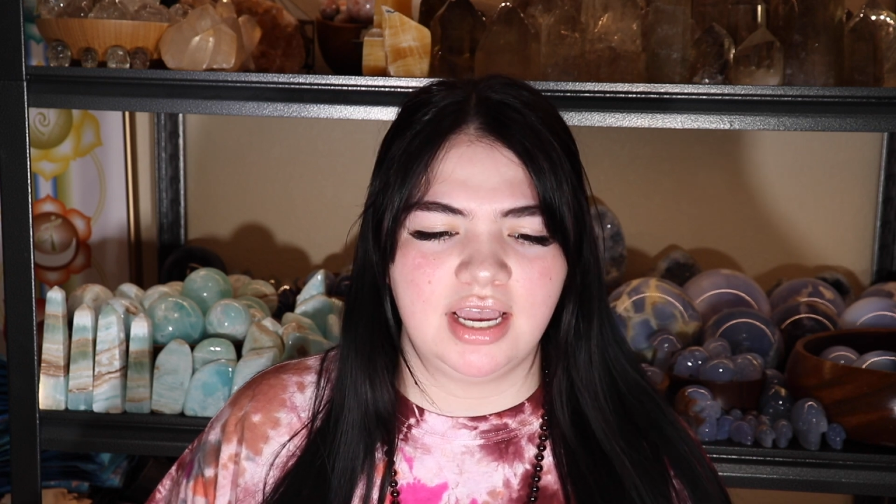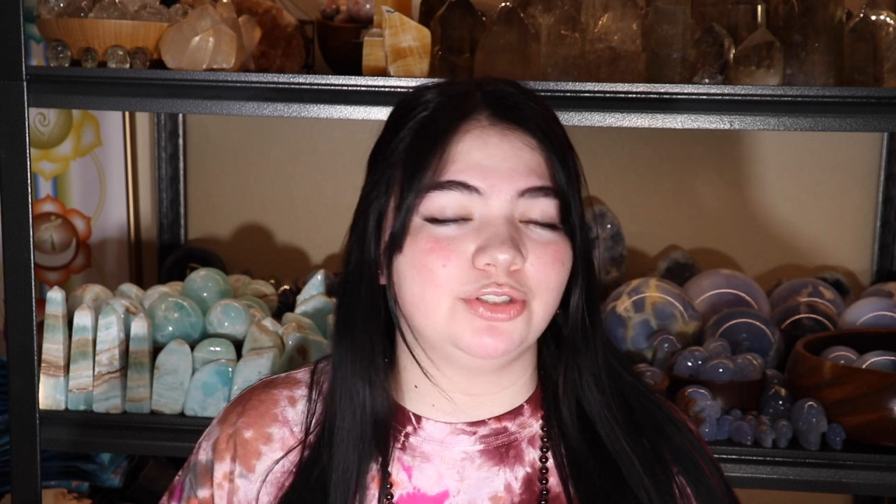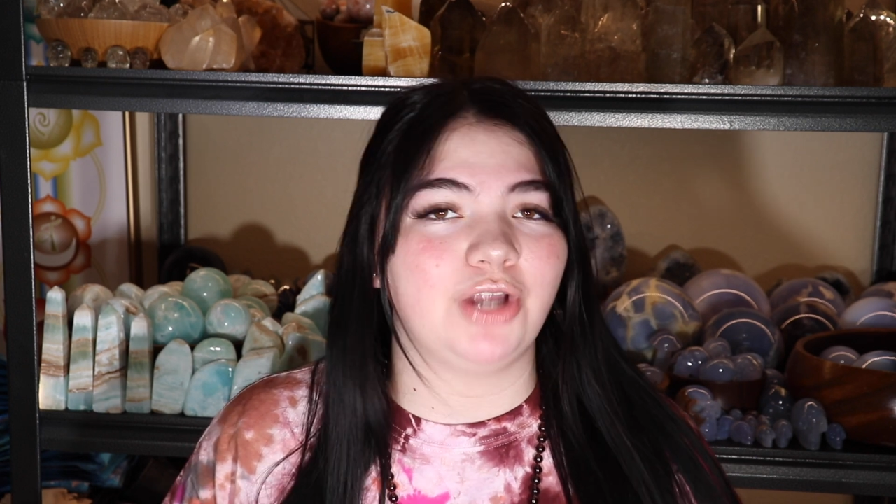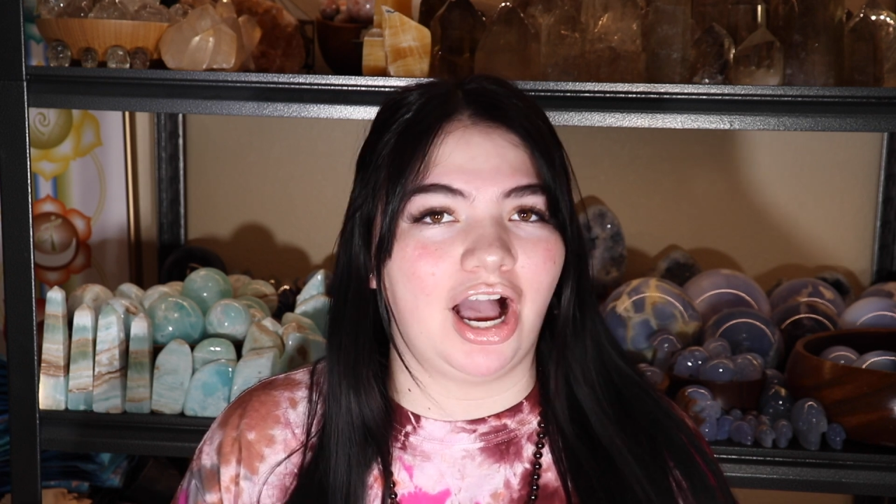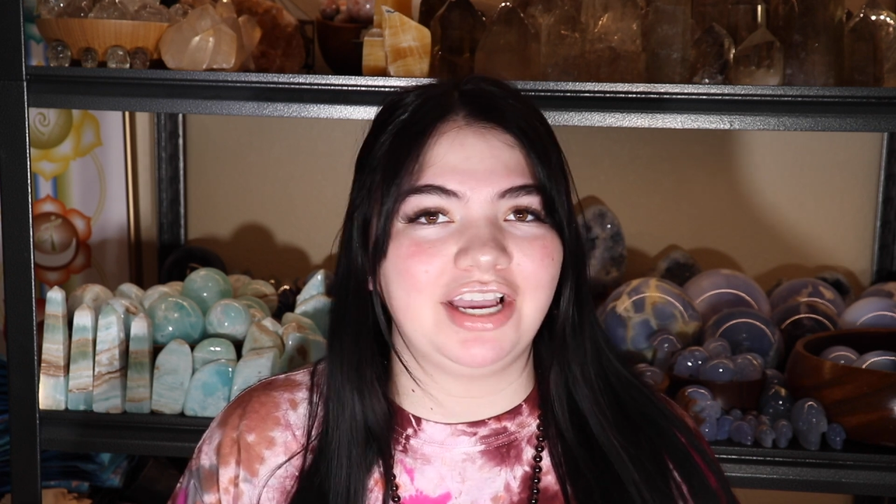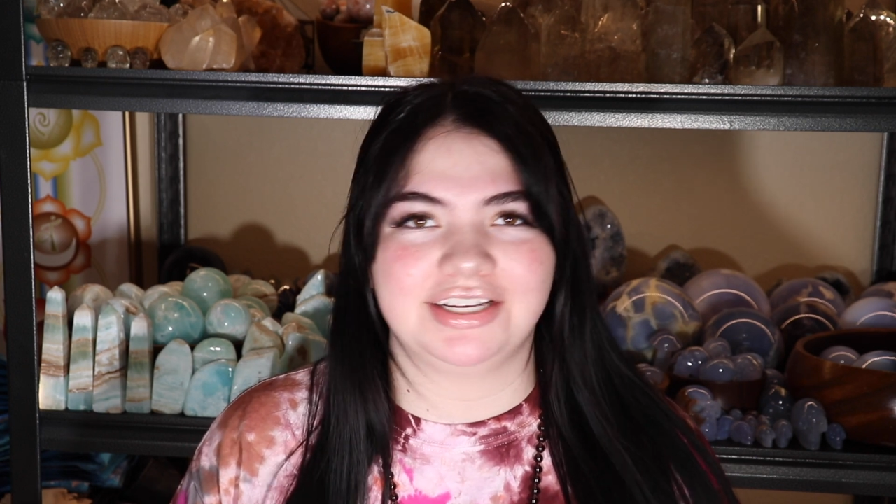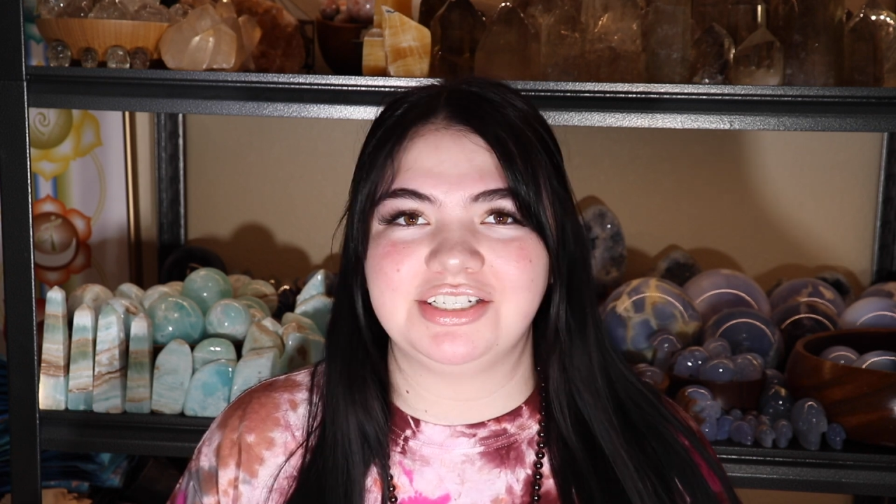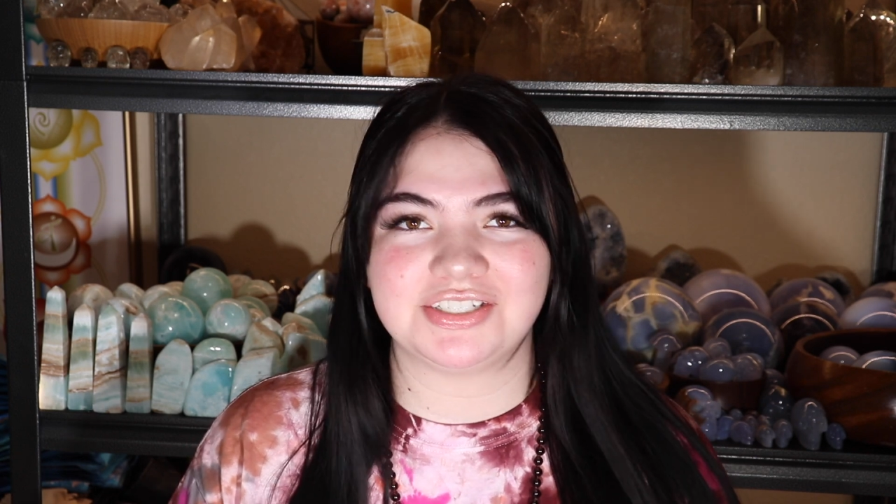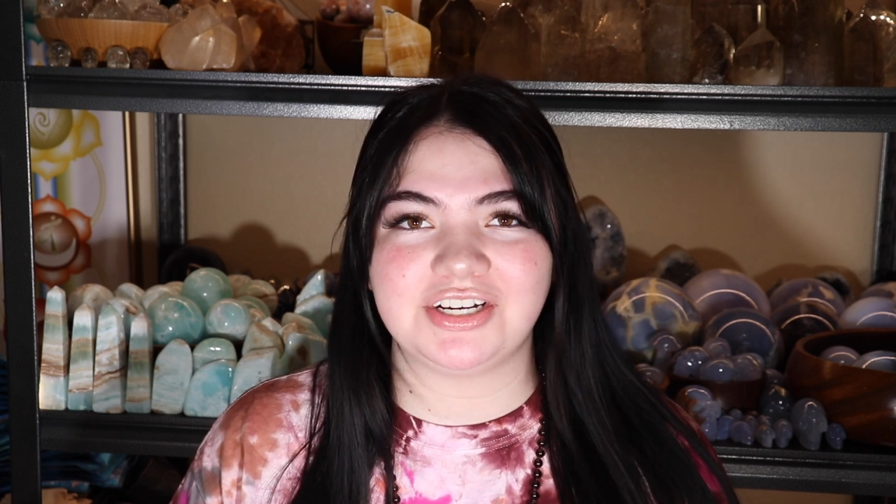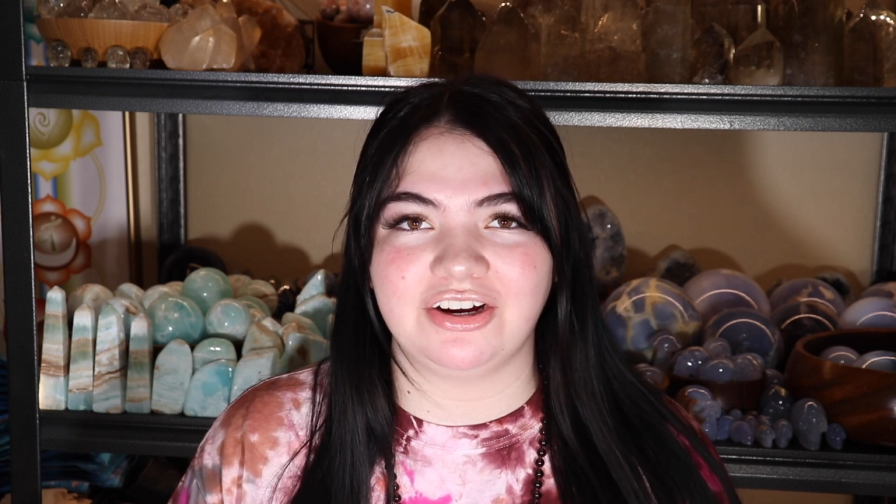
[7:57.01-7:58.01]
Do not get
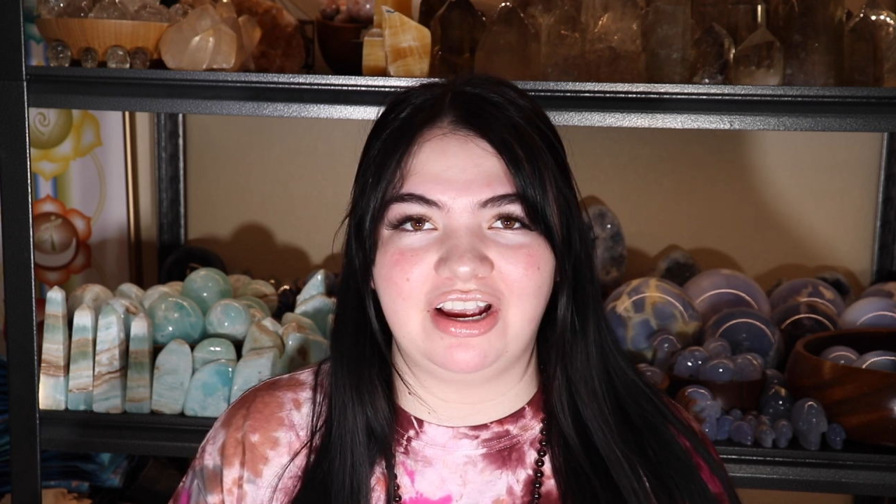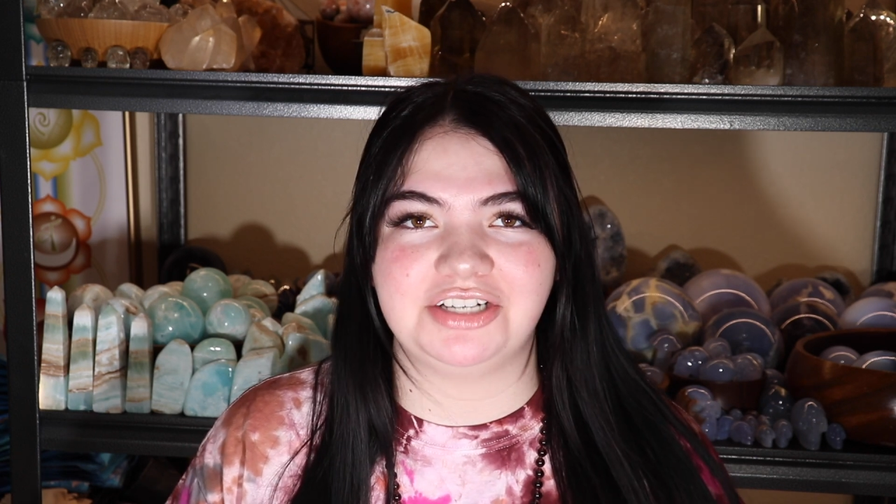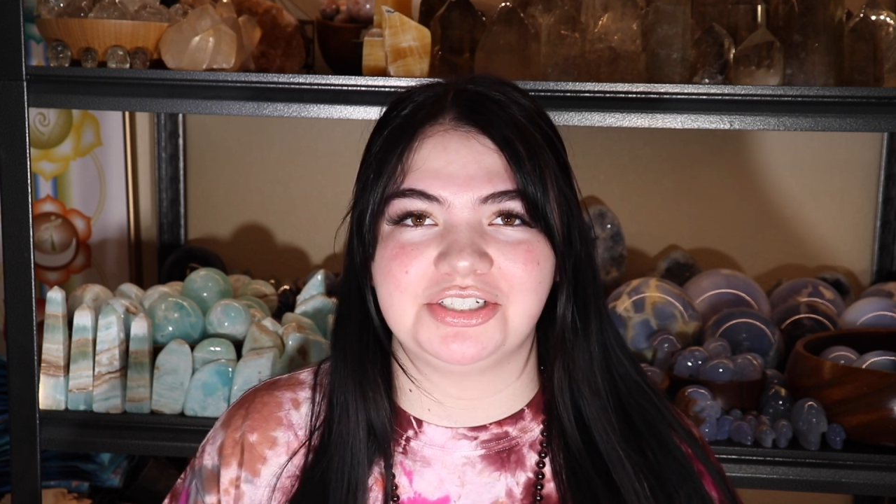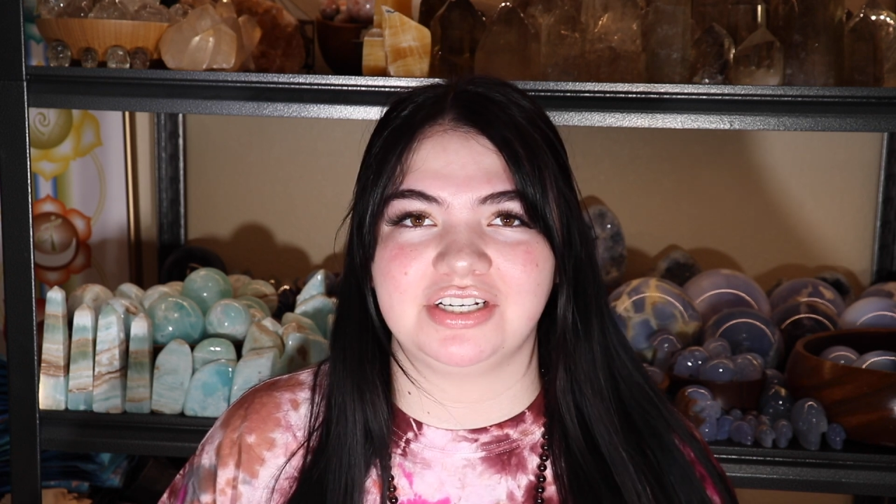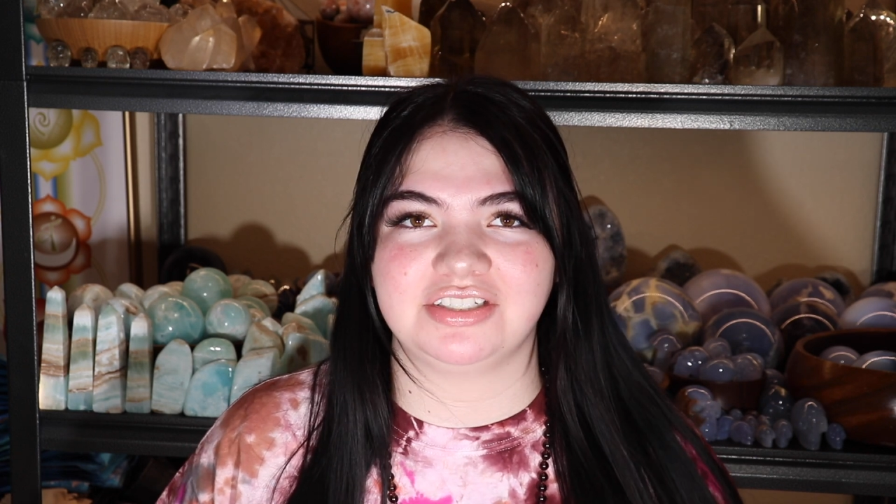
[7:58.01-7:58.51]
discouraged.